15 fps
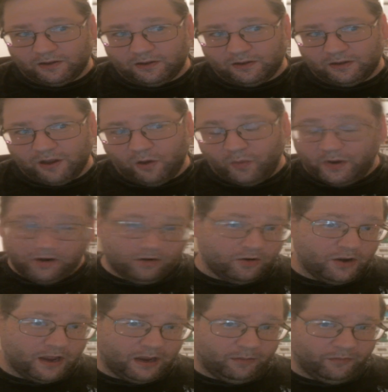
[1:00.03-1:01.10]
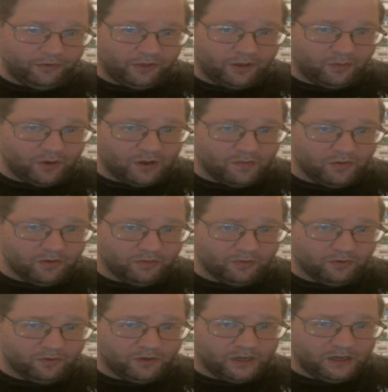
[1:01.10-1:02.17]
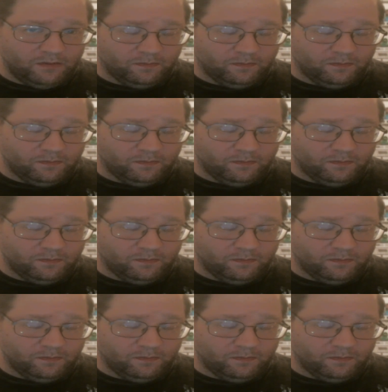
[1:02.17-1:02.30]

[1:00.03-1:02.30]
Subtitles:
a weird name for the reboot movie.